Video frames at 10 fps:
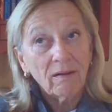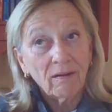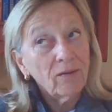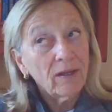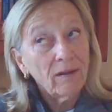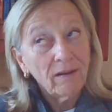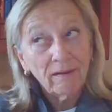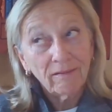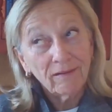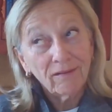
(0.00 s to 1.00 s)

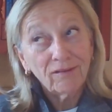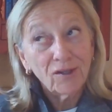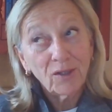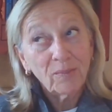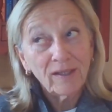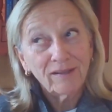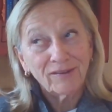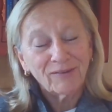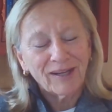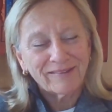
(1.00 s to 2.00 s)
okay, this is going to be
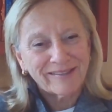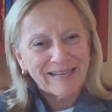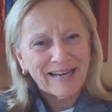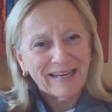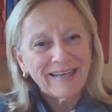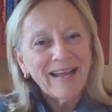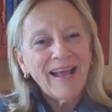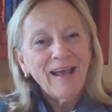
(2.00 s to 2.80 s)
interesting.